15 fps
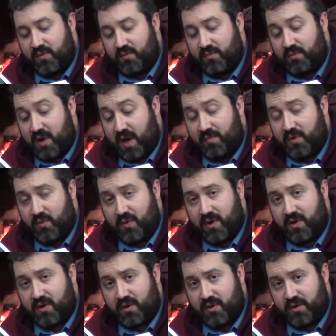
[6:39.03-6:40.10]
They would
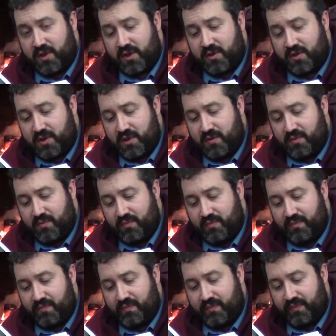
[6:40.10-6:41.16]
come to work earlier
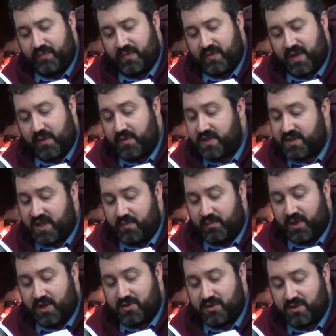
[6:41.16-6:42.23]
too. They would
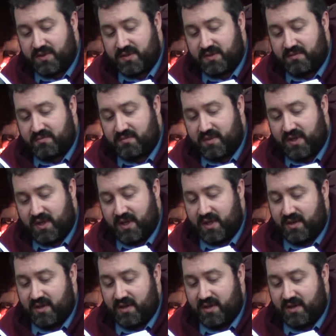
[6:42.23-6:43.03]
skip lunches.